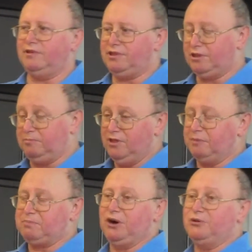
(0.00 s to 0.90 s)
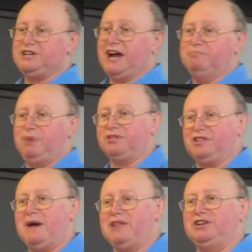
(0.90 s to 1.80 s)
the project,
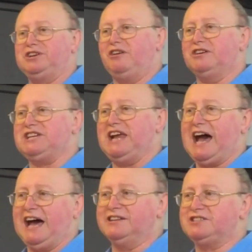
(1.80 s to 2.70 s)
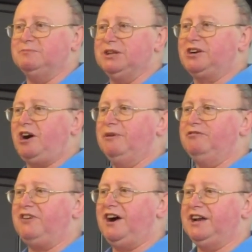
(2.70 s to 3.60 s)
both the methodology and some of the
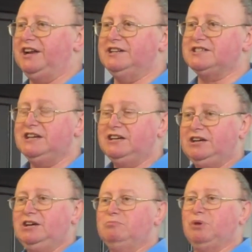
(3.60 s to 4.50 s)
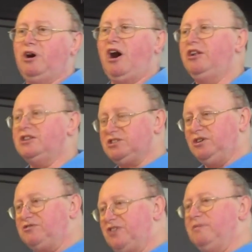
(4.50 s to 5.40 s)
common findings, but
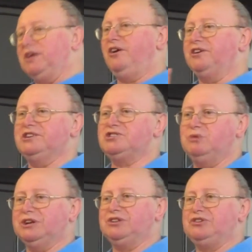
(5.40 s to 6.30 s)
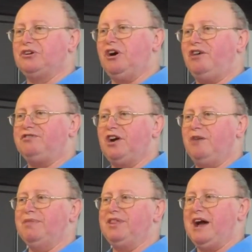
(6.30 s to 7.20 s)
also from the audience we'll draw
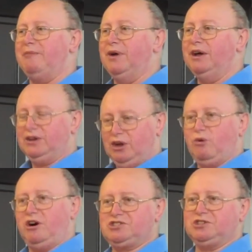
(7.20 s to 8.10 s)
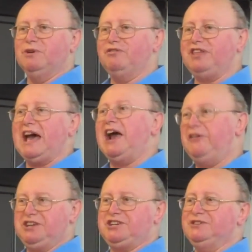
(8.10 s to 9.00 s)
from them what some of
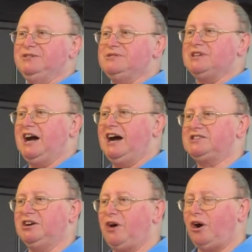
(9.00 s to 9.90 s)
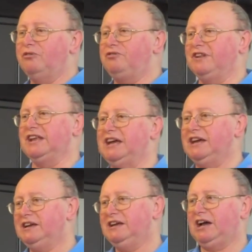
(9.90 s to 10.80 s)
their issues are. So hopefully
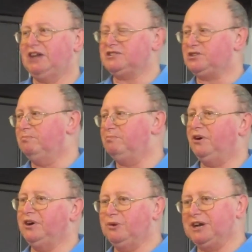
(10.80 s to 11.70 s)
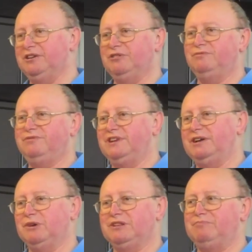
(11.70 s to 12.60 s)
at some point
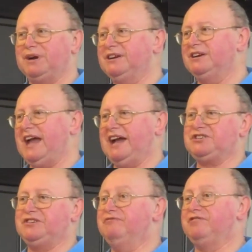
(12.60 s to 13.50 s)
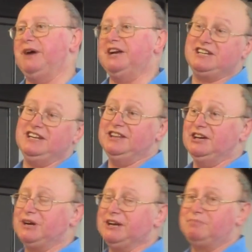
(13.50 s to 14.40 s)
it will bring extra information in
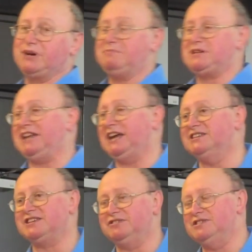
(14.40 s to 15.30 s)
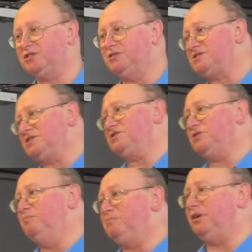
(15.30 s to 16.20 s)
that we can perhaps add into the resource at
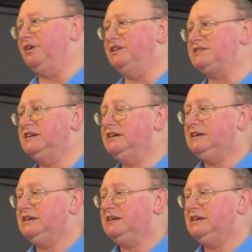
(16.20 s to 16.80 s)
some point.